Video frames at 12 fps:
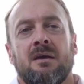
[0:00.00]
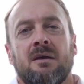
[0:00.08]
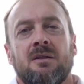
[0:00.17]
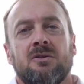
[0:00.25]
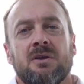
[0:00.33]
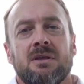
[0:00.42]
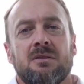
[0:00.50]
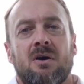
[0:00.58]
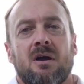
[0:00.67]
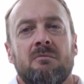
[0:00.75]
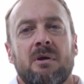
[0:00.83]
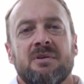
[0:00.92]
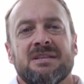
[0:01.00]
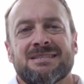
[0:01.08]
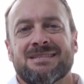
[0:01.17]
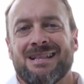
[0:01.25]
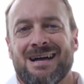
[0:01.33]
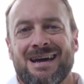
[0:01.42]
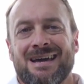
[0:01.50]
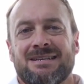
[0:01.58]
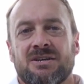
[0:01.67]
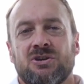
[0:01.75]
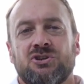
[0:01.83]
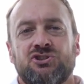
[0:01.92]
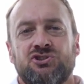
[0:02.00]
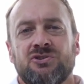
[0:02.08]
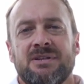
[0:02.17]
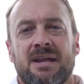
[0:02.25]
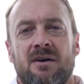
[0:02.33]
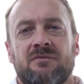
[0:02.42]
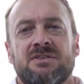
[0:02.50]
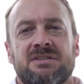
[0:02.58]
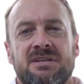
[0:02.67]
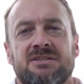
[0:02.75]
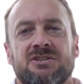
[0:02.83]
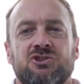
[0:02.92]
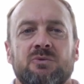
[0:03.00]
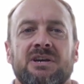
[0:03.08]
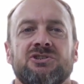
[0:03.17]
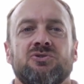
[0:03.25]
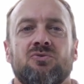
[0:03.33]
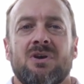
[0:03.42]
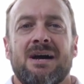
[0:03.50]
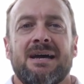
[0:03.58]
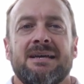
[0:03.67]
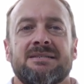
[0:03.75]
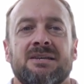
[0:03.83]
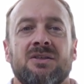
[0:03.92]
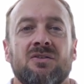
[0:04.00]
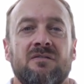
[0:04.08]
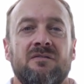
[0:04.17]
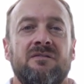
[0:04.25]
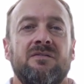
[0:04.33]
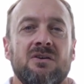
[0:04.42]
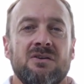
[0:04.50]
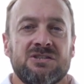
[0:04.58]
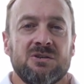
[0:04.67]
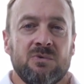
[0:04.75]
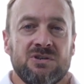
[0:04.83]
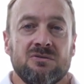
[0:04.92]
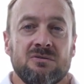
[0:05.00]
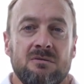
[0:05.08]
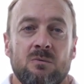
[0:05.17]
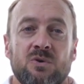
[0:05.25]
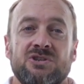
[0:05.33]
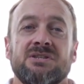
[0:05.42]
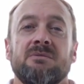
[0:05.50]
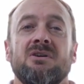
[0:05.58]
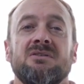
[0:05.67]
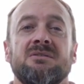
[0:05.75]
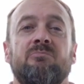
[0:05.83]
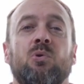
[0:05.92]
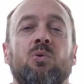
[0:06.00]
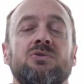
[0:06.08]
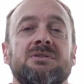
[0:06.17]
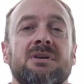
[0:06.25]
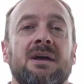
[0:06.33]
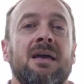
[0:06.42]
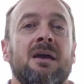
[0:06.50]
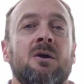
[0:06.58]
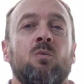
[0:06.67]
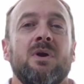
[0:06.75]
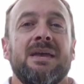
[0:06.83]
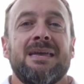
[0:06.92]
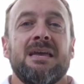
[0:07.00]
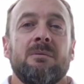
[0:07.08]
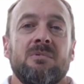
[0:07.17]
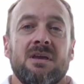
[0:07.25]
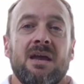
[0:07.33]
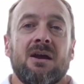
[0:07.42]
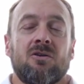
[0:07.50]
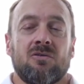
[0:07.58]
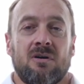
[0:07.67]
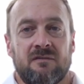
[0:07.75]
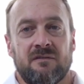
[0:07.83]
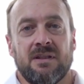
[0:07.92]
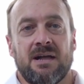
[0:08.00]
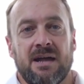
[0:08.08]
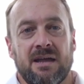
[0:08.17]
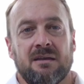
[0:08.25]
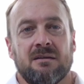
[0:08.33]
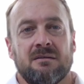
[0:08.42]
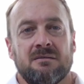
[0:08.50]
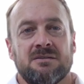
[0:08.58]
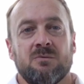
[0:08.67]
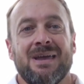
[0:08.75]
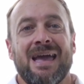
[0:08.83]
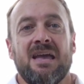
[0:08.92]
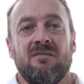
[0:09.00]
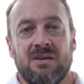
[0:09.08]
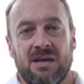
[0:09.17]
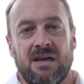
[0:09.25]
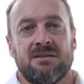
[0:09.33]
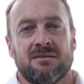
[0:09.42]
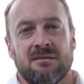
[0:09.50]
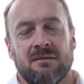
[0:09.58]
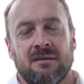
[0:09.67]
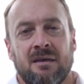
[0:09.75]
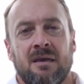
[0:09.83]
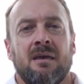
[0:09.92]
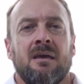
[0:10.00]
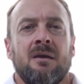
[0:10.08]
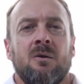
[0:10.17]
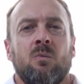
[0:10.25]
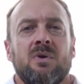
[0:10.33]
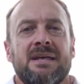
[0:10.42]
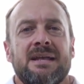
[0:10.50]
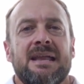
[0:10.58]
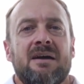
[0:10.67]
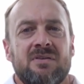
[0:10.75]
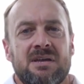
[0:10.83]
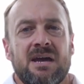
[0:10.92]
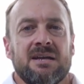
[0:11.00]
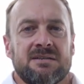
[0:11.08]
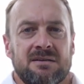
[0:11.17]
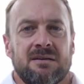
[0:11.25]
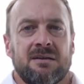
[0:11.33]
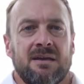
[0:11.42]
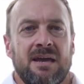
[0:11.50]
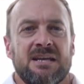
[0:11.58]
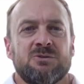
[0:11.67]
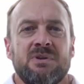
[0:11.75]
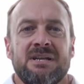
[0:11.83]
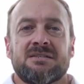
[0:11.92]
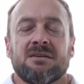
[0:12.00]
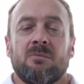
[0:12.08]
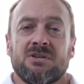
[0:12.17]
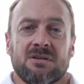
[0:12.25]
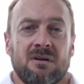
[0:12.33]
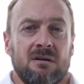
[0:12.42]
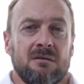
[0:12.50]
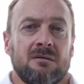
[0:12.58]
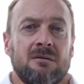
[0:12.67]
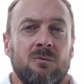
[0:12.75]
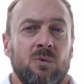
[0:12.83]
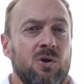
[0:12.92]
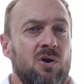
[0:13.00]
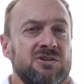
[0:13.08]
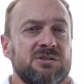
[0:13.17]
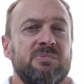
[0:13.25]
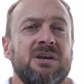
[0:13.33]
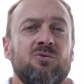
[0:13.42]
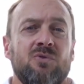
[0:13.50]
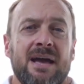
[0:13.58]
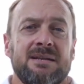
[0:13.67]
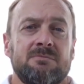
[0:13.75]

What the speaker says: Looking at the RMM in the slide, should an unforeseen situation arise, the first thing we do, which is the most important, we keep the aircraft flying. So we aviate. We then navigate as we need somewhere to go. We can't just pick a random